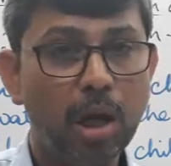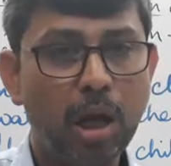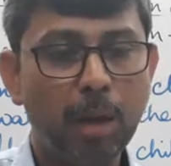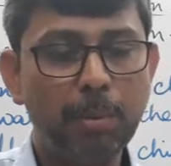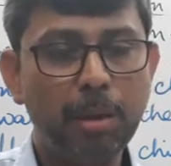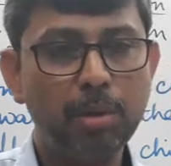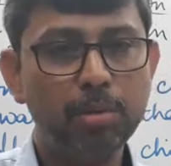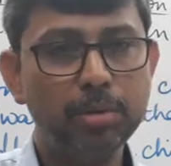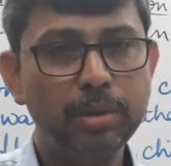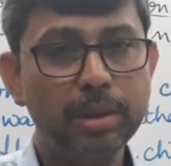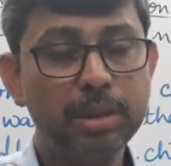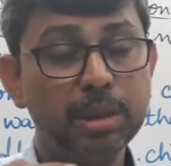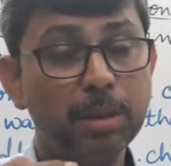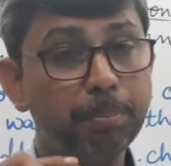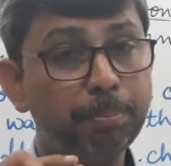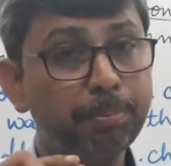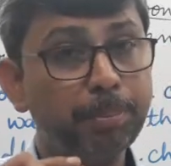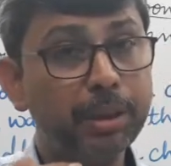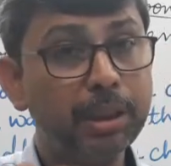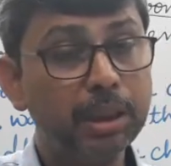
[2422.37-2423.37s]
about this
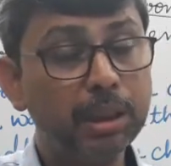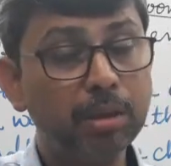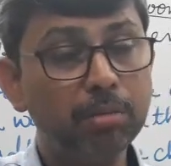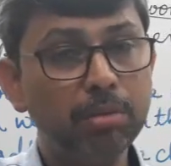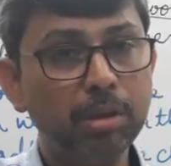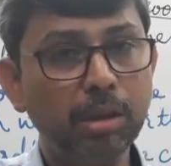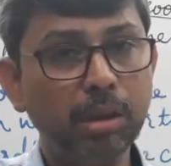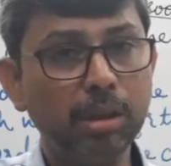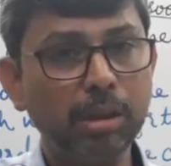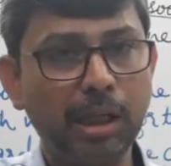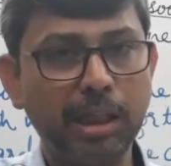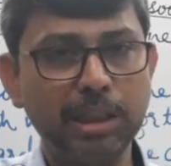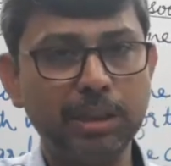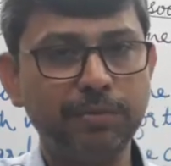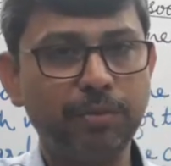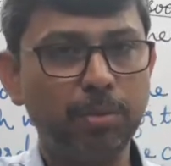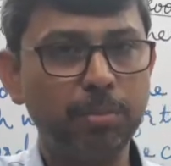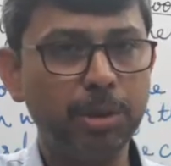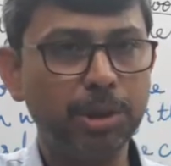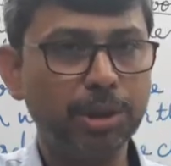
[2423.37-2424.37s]
particular
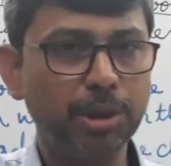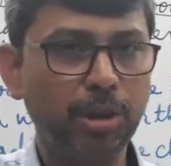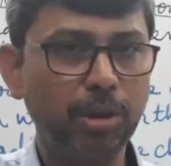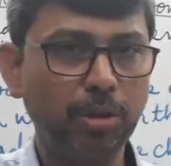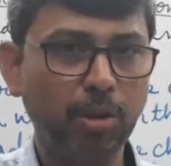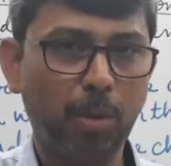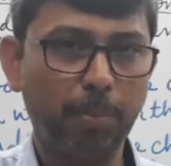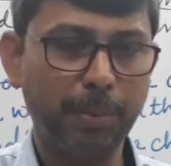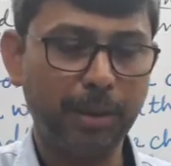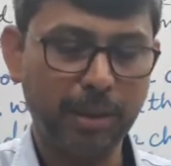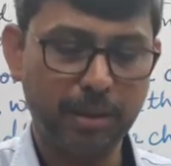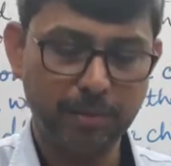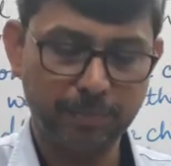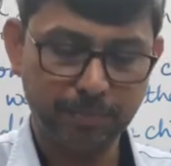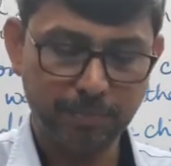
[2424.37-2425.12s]
transformation topic.